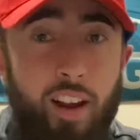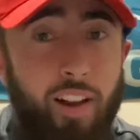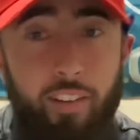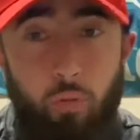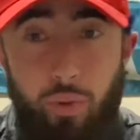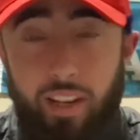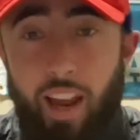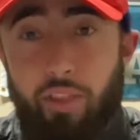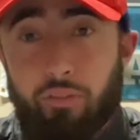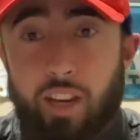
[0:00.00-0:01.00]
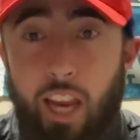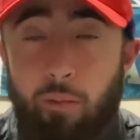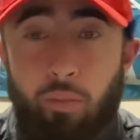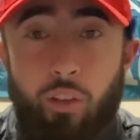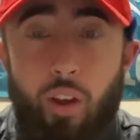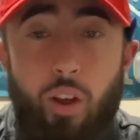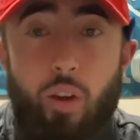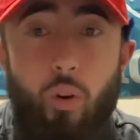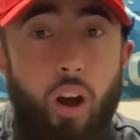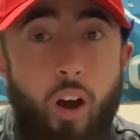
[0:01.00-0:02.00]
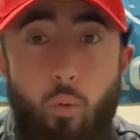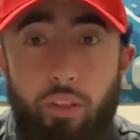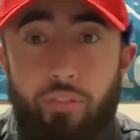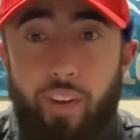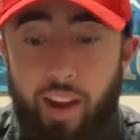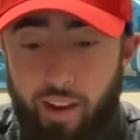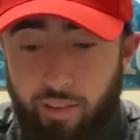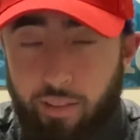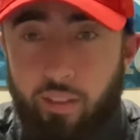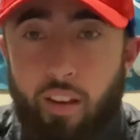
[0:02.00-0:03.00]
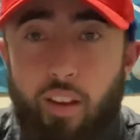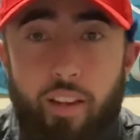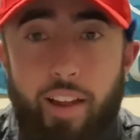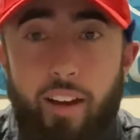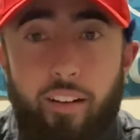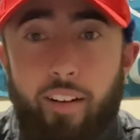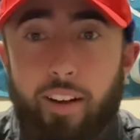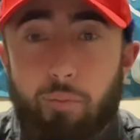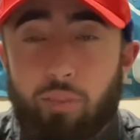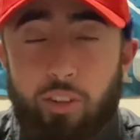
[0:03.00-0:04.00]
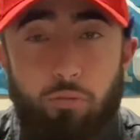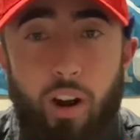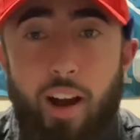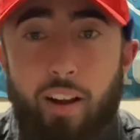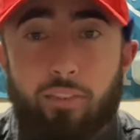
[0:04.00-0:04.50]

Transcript: And this week they had three games uh, with fans there at the, at the Rock.